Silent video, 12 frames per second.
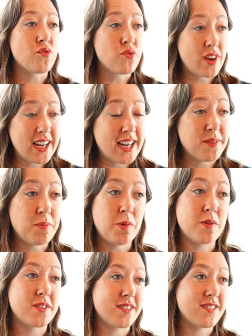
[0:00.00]
really
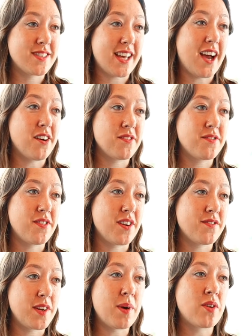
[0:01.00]
important to have
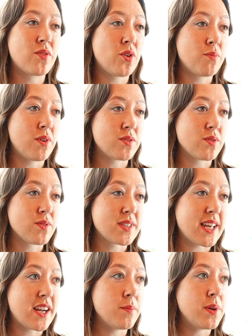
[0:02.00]
female role
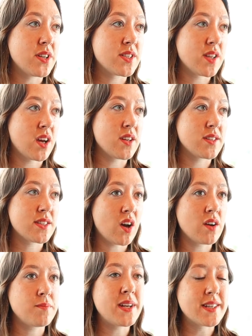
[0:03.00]
models in computer science.
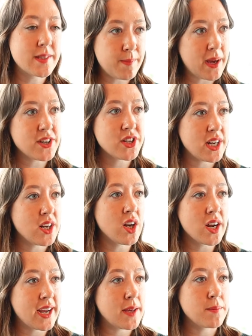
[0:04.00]
I've been especially
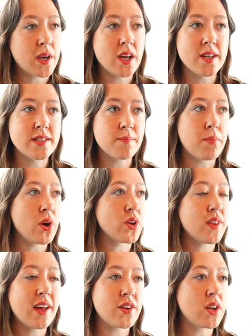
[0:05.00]
lucky because
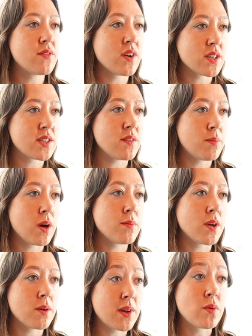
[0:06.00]
both at the University of
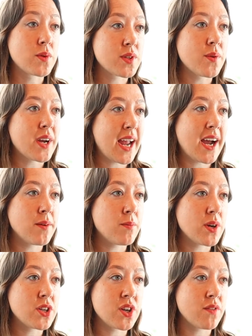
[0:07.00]
Birmingham and also at
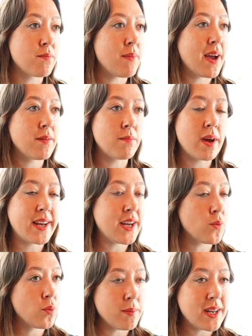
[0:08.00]
Cambridge, I've met
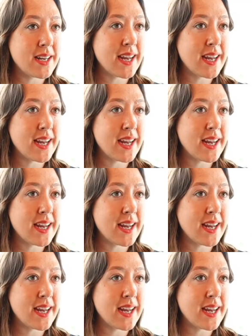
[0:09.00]
many women